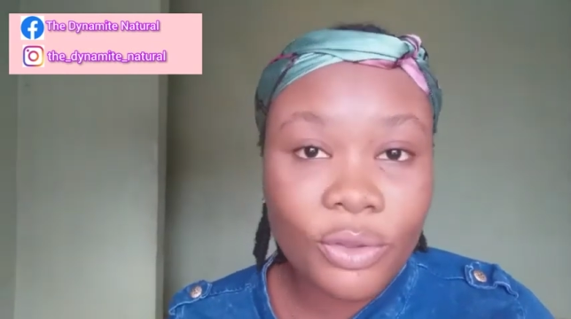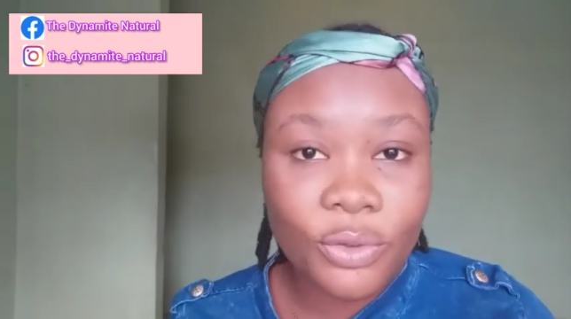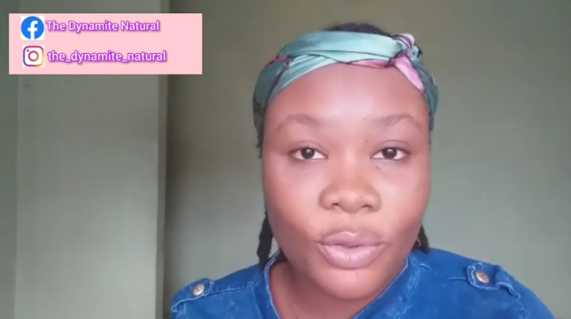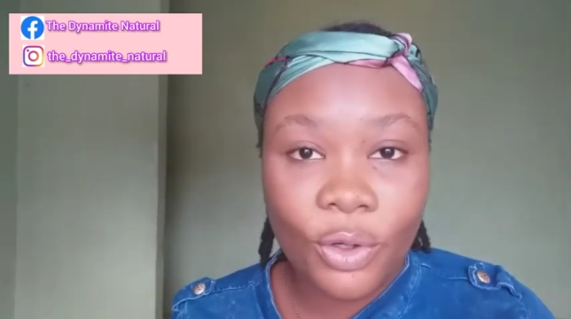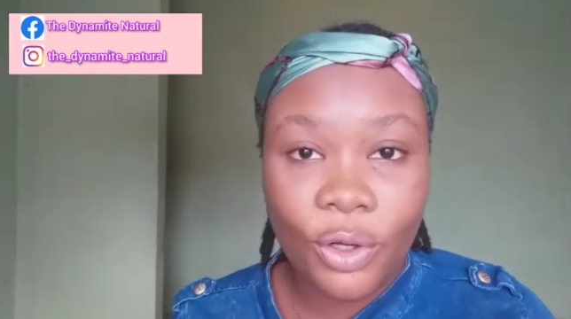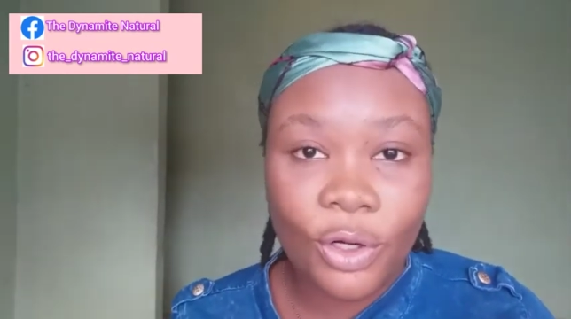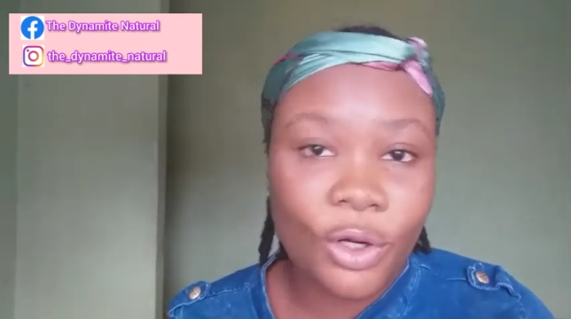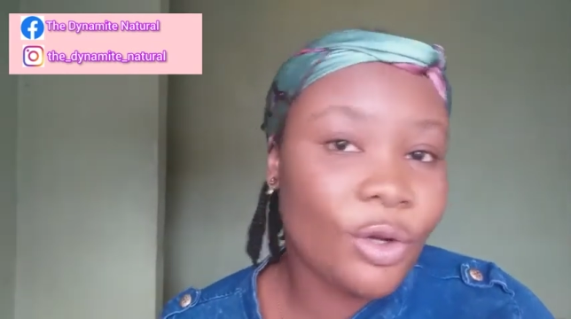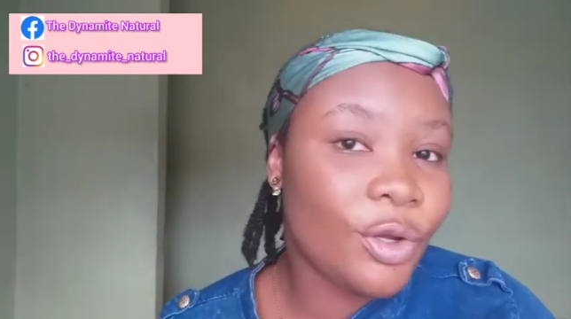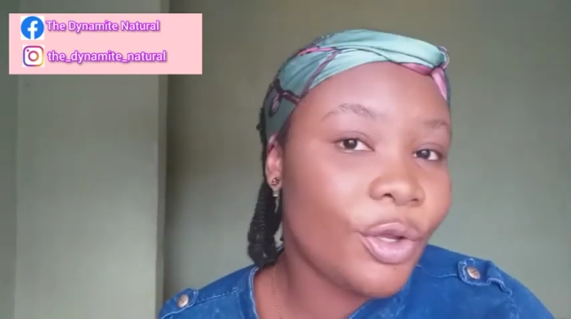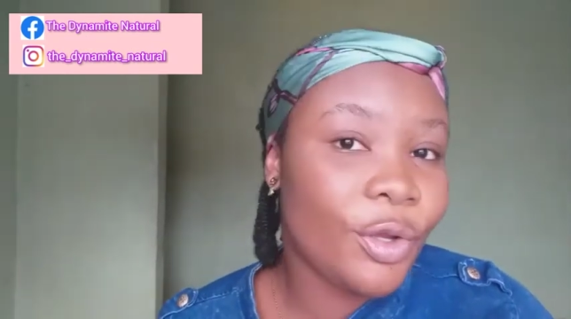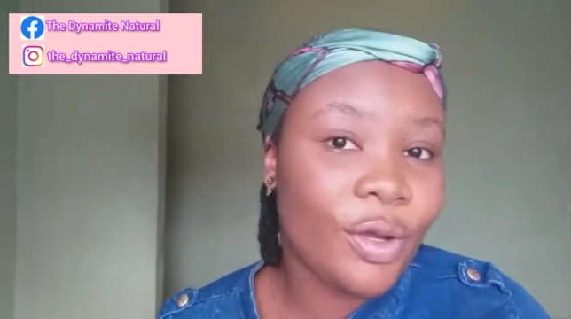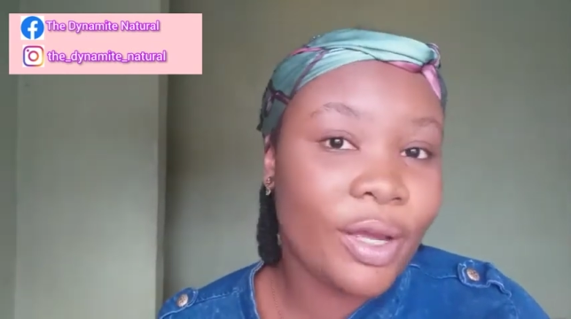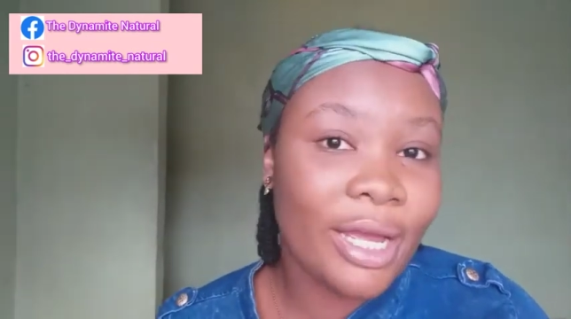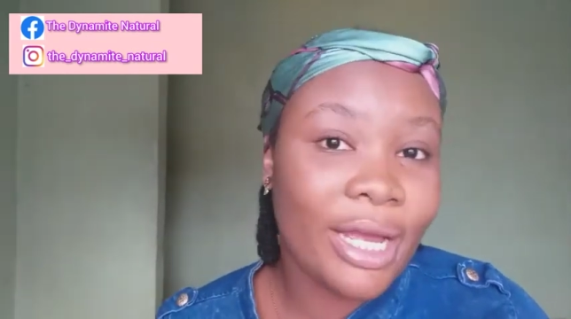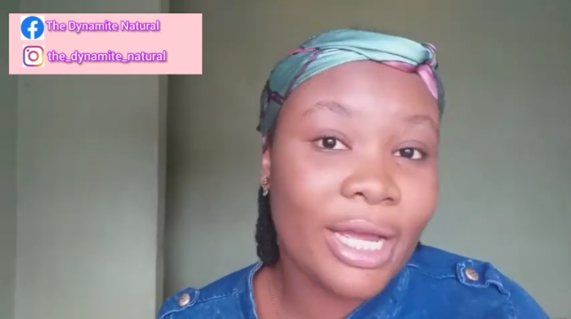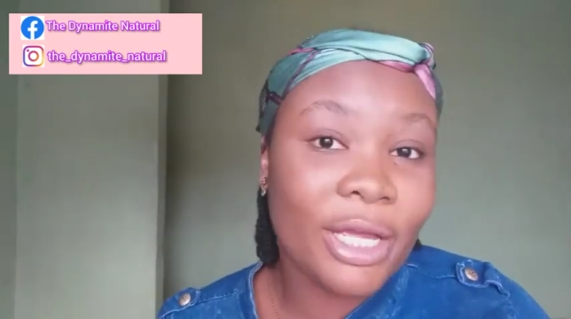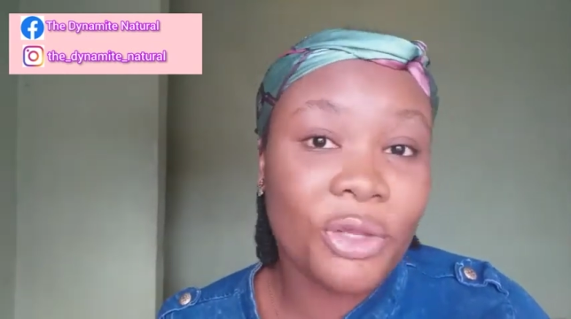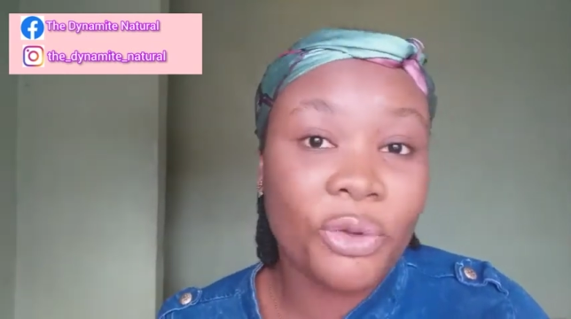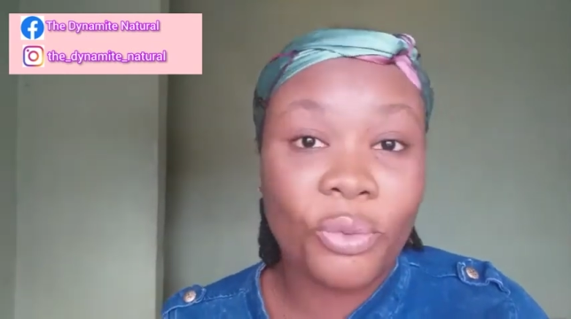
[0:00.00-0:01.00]
to color your
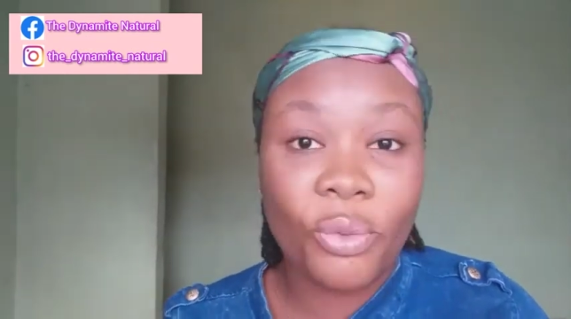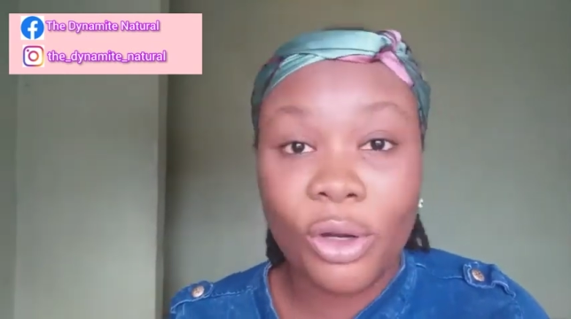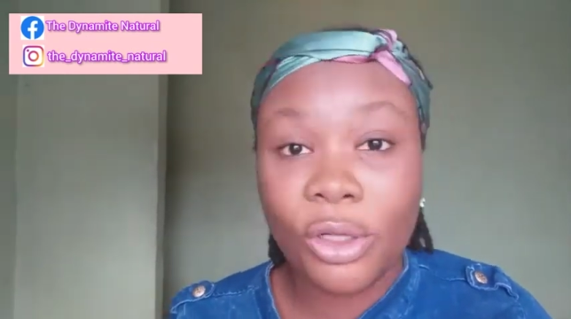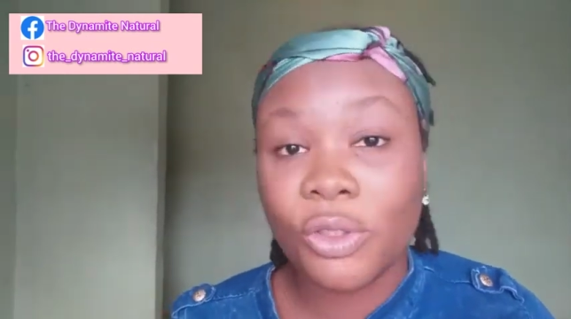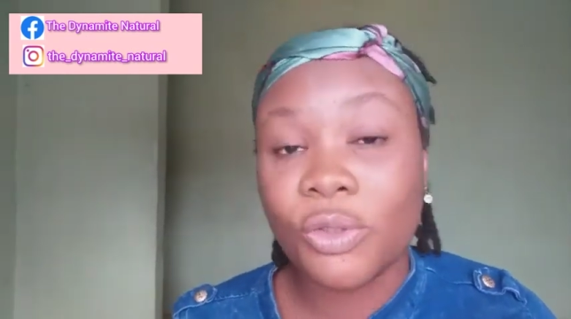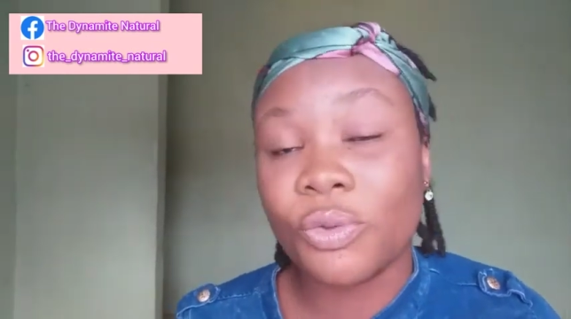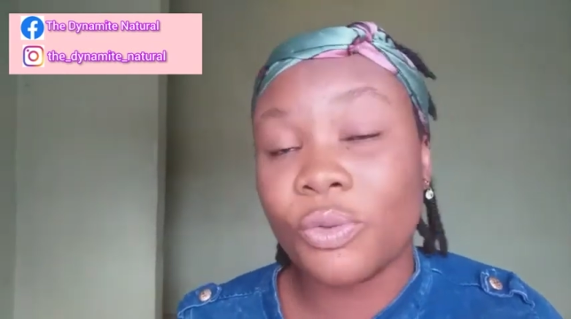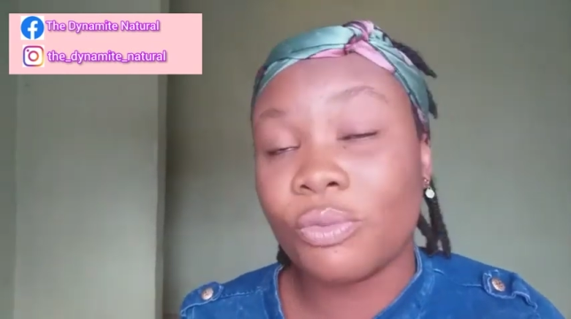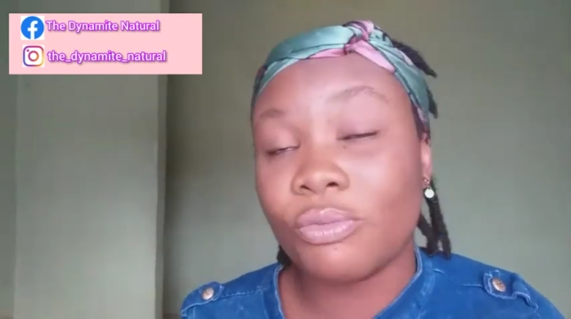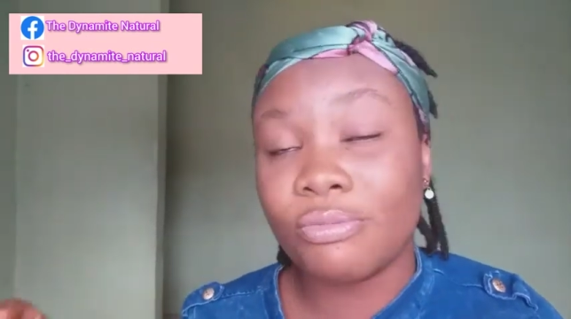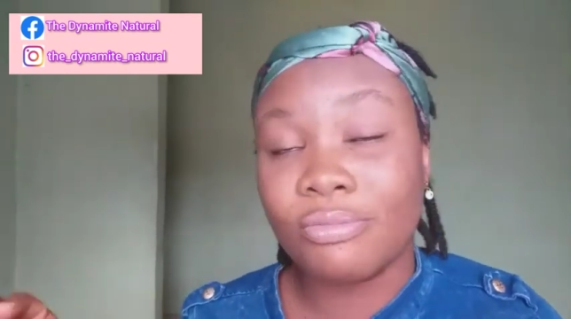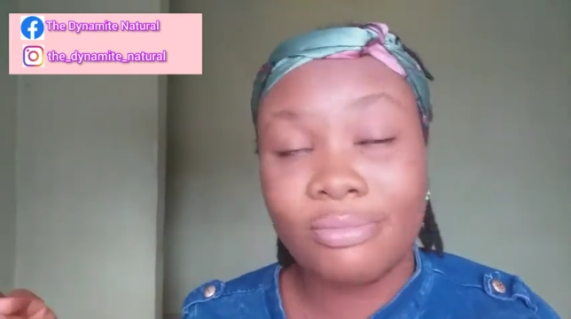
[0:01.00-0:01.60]
hair, you want to